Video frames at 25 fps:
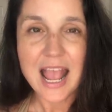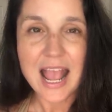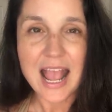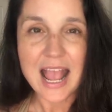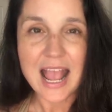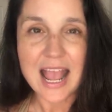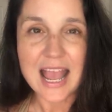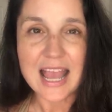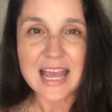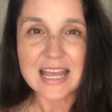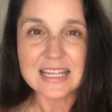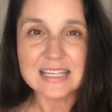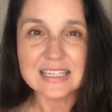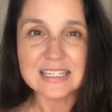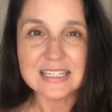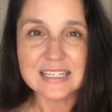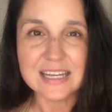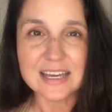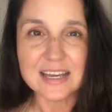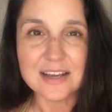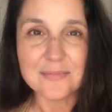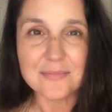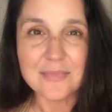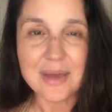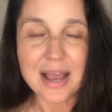And
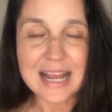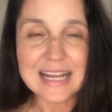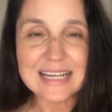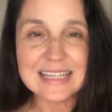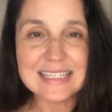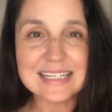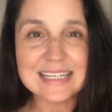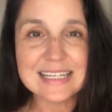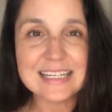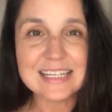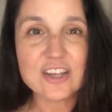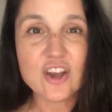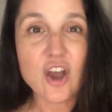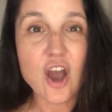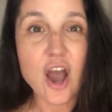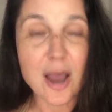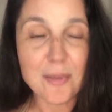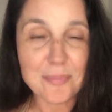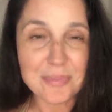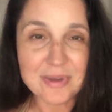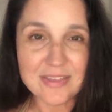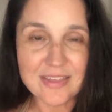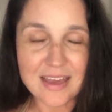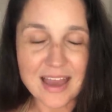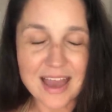I did
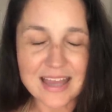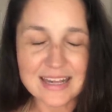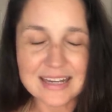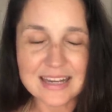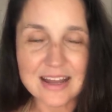copy that.